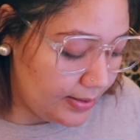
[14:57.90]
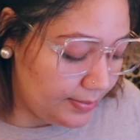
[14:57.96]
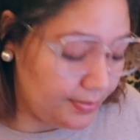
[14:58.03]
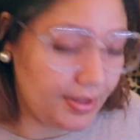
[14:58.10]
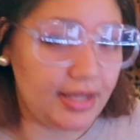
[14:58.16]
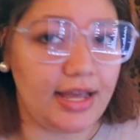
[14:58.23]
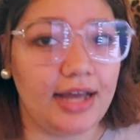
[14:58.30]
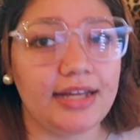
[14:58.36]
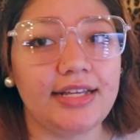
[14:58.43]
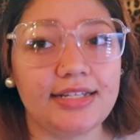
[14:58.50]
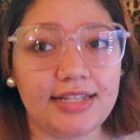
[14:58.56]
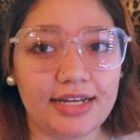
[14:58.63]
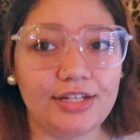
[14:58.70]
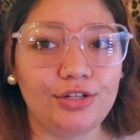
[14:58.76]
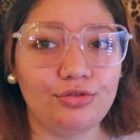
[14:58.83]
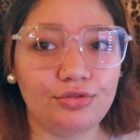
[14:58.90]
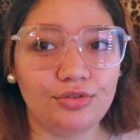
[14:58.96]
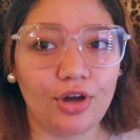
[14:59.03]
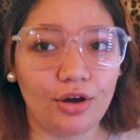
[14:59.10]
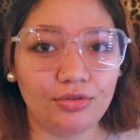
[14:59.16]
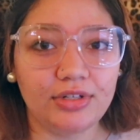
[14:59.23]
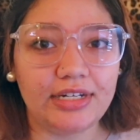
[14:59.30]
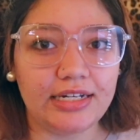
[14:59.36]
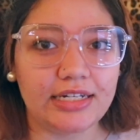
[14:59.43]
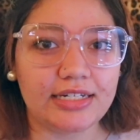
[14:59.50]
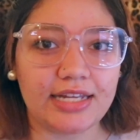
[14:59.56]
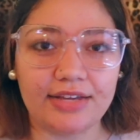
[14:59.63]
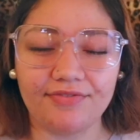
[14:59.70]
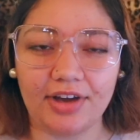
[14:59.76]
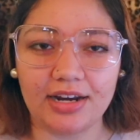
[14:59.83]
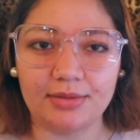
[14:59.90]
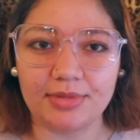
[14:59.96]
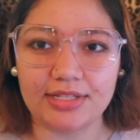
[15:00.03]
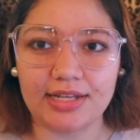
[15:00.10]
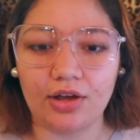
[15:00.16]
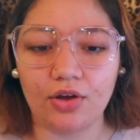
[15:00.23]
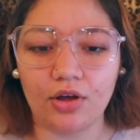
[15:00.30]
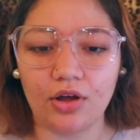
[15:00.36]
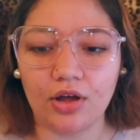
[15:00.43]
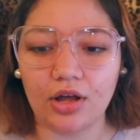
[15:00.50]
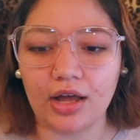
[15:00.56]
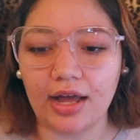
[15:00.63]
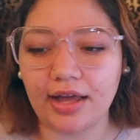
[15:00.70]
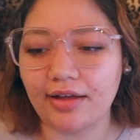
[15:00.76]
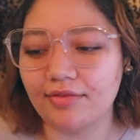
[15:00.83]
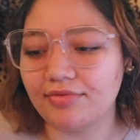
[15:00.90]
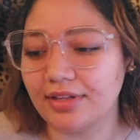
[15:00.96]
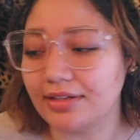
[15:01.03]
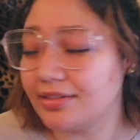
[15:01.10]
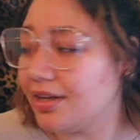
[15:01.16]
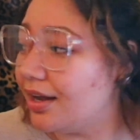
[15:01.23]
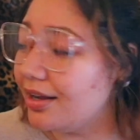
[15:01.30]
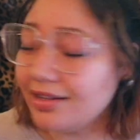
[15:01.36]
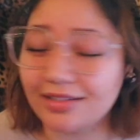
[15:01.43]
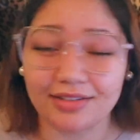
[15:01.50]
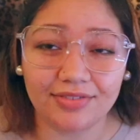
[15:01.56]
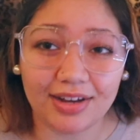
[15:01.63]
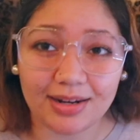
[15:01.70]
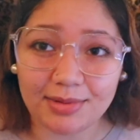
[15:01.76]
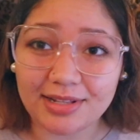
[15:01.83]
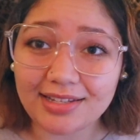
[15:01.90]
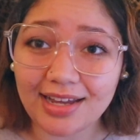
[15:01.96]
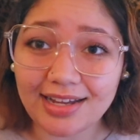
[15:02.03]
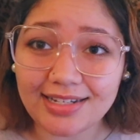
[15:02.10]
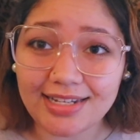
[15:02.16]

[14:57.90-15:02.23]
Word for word: But yeah, he said you don't need to take vitamins at all. I have like tons of vitamins I